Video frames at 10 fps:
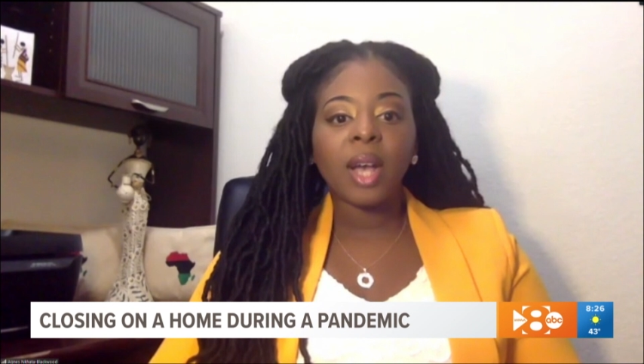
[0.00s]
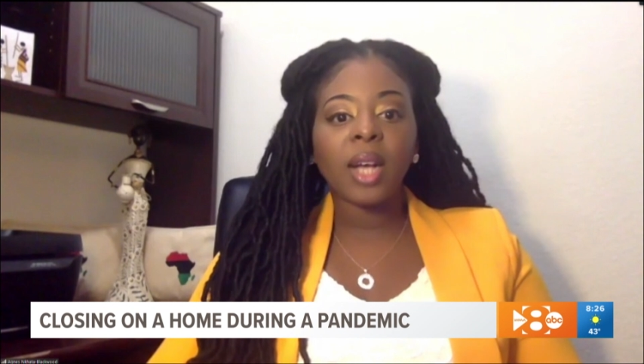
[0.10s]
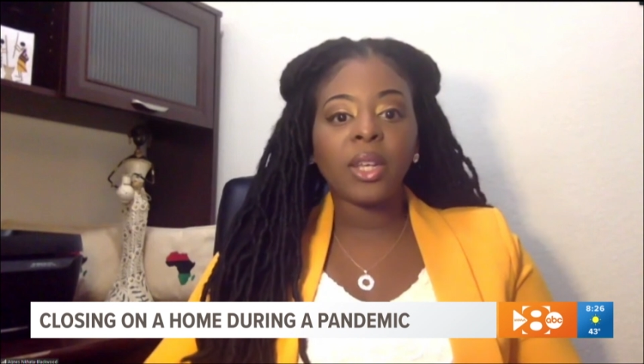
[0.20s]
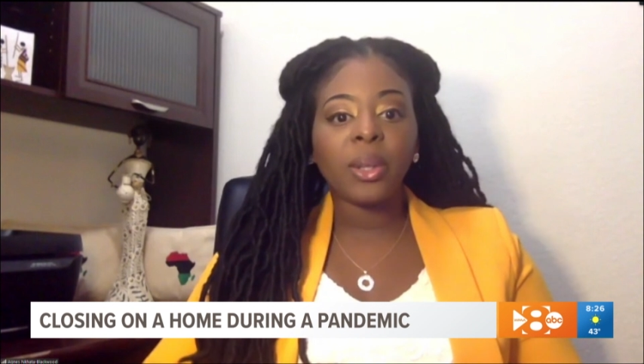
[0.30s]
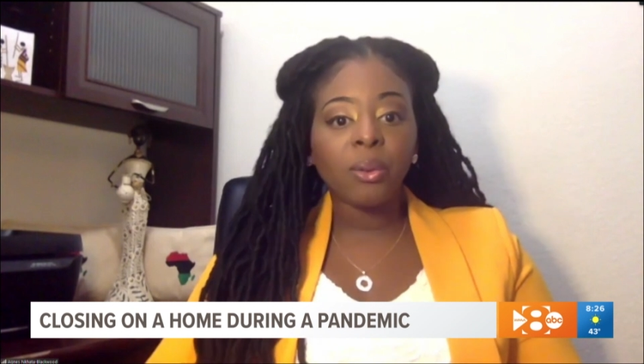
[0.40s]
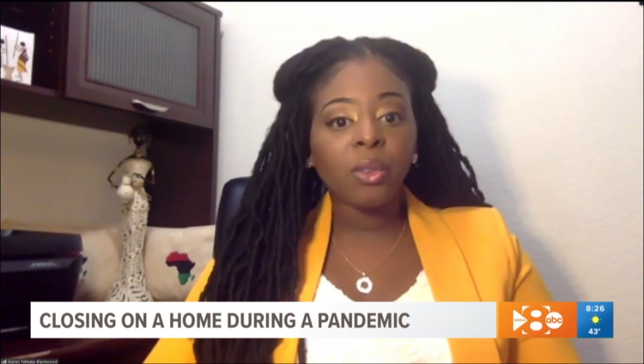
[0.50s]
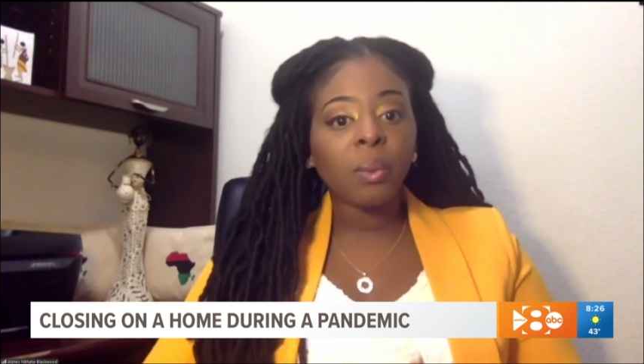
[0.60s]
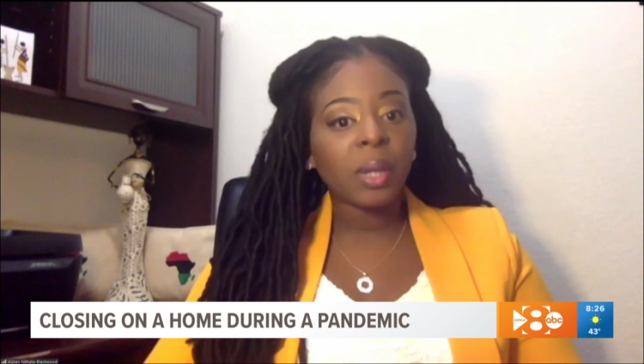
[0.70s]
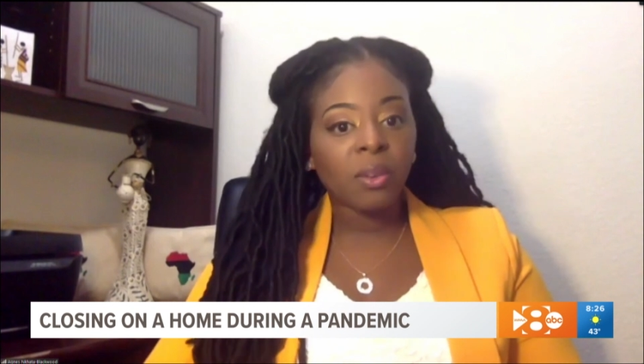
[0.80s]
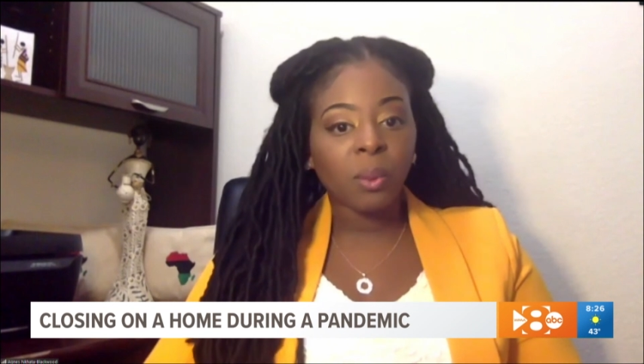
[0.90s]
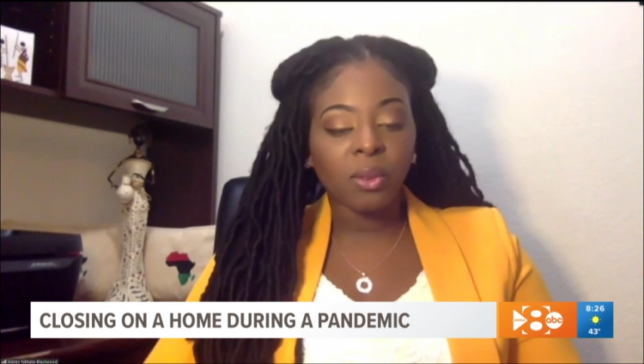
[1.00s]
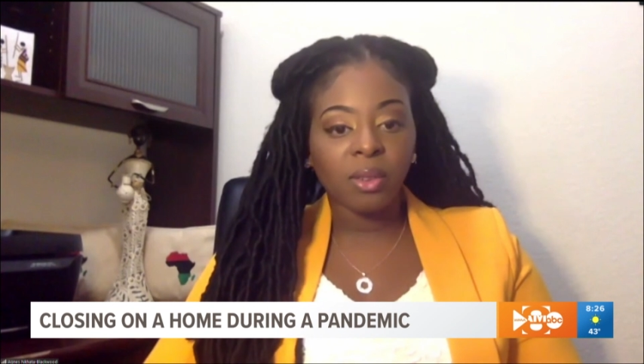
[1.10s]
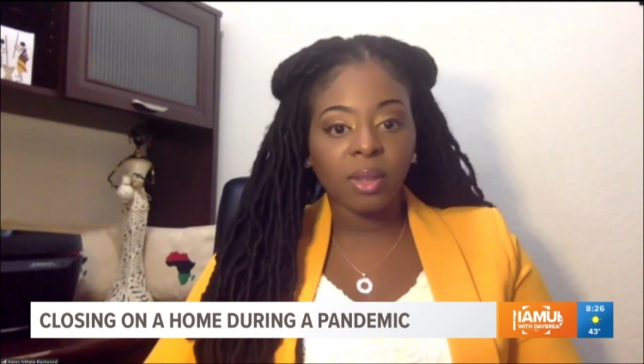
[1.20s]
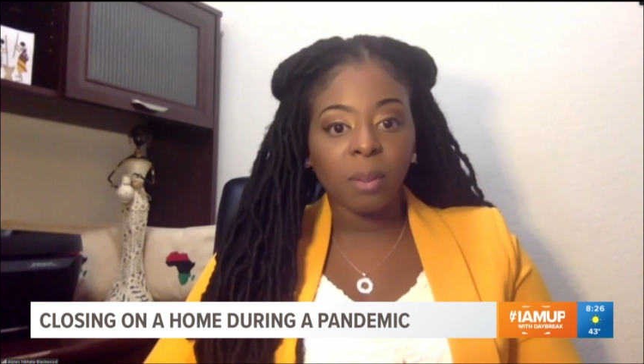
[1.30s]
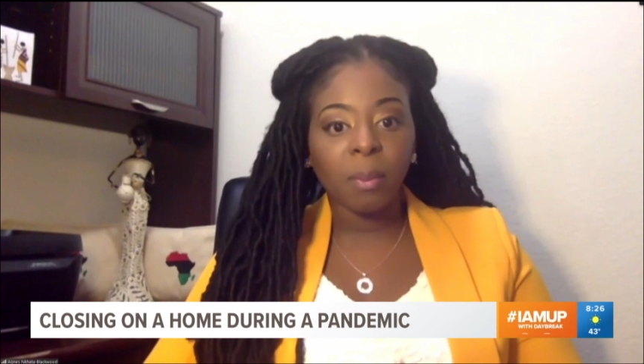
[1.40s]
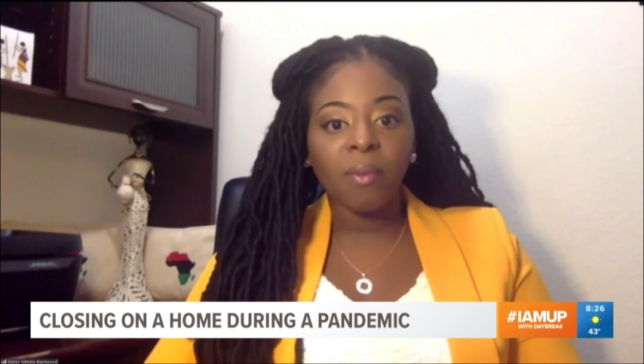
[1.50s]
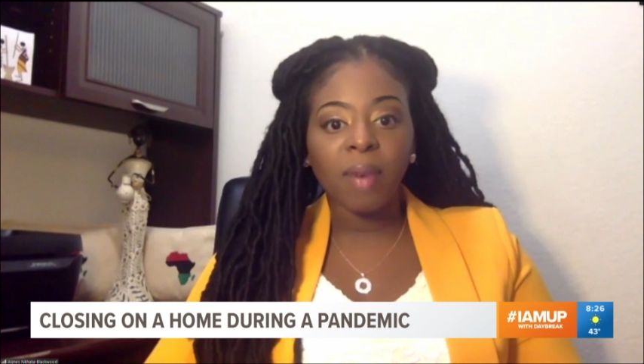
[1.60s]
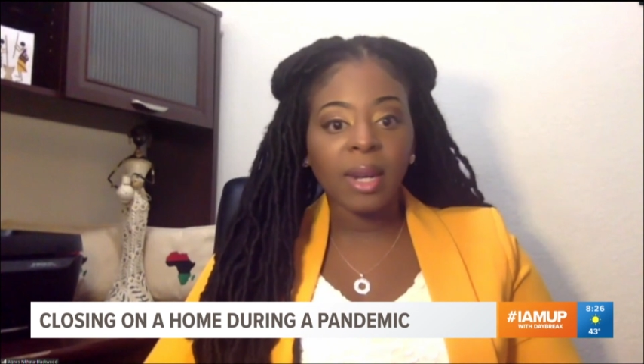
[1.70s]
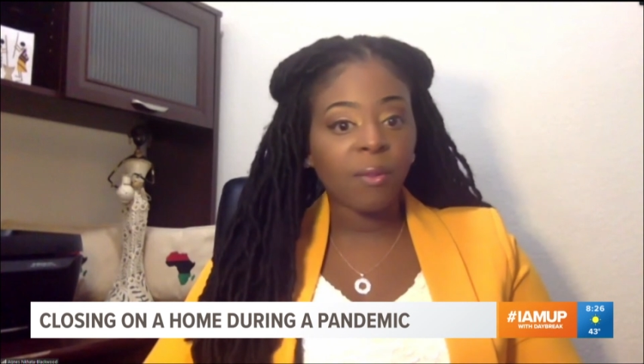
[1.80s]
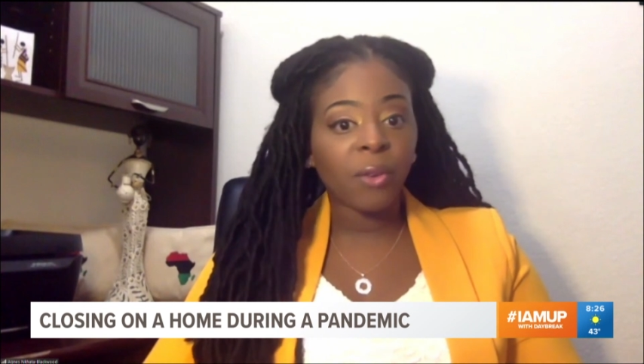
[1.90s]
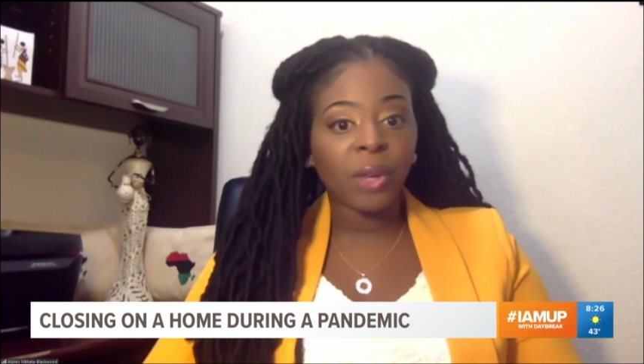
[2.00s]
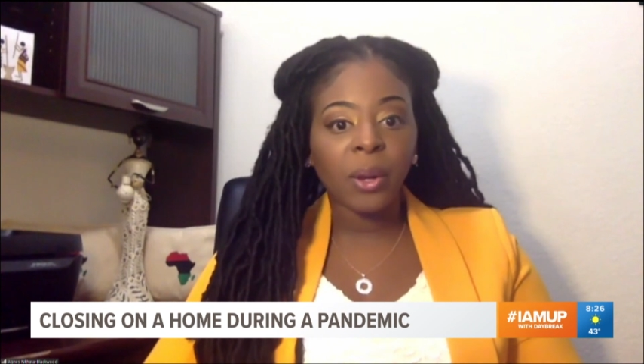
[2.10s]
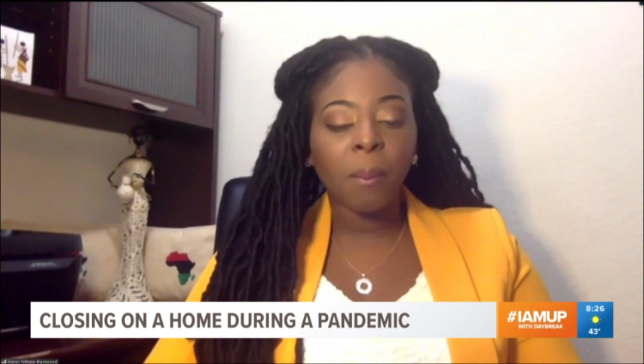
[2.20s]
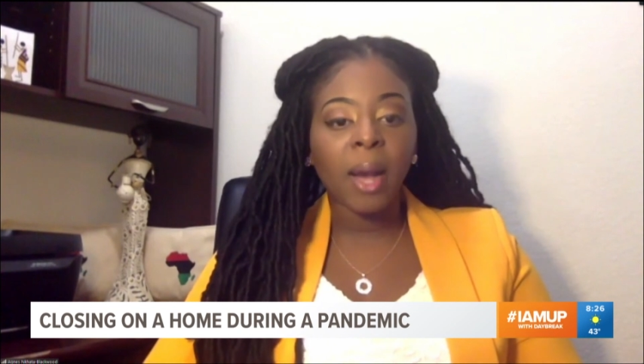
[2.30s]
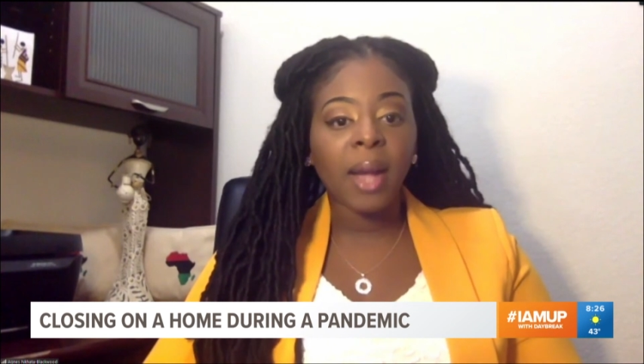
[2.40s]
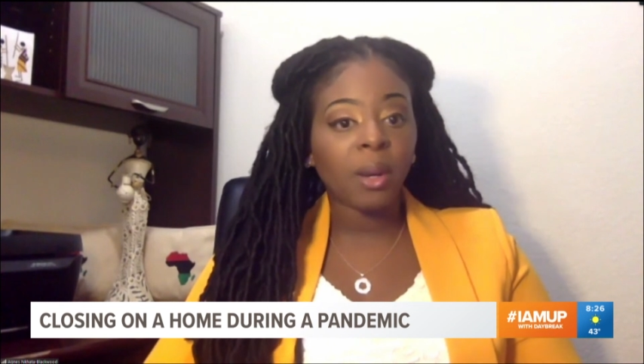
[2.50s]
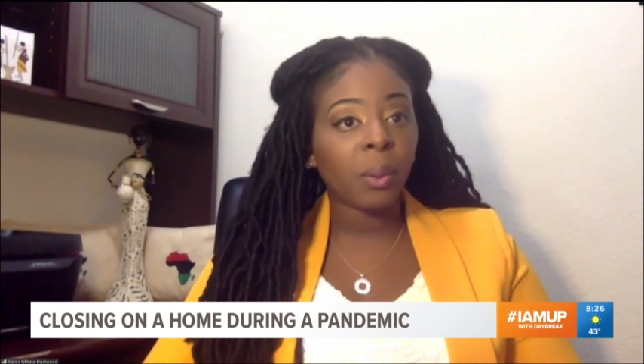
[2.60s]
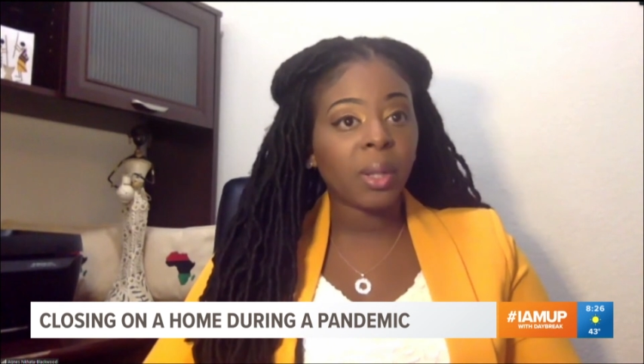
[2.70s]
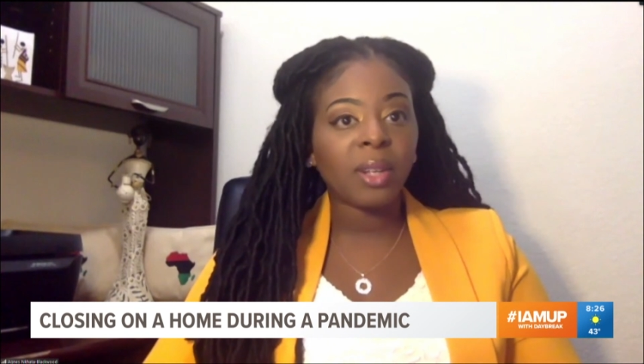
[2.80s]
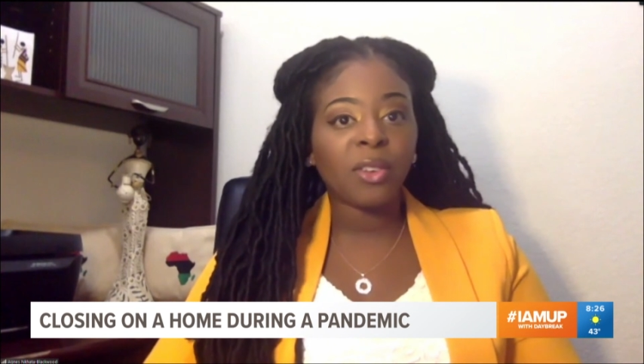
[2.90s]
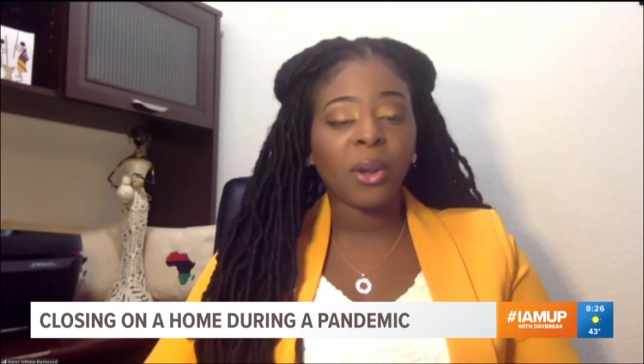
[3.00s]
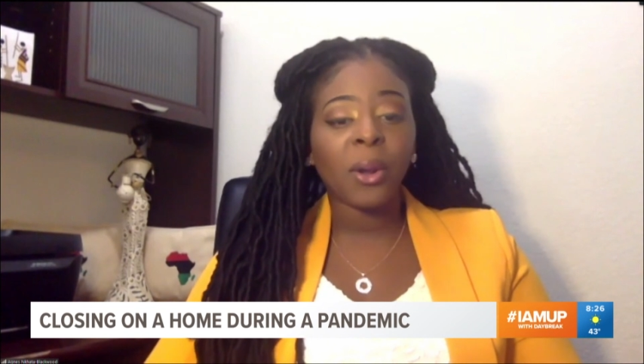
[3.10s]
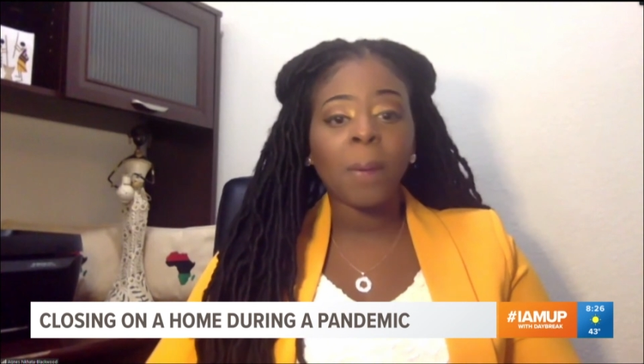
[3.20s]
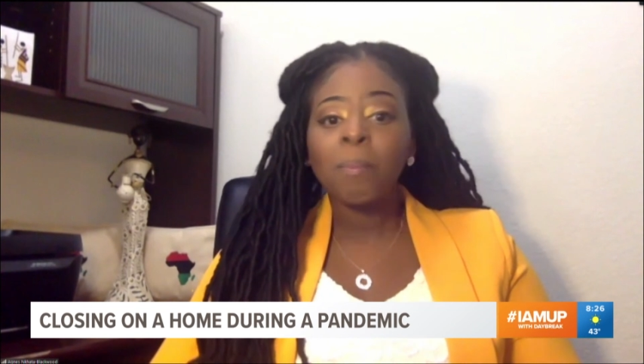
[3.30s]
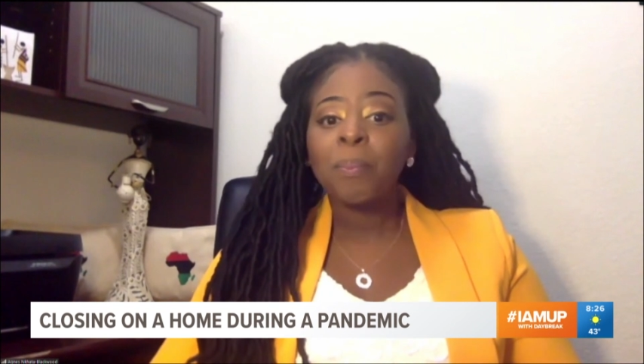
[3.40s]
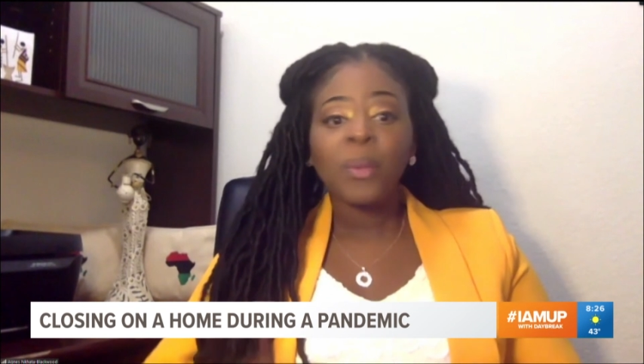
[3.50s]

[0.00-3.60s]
Use the resources that are provided for you by your realtor.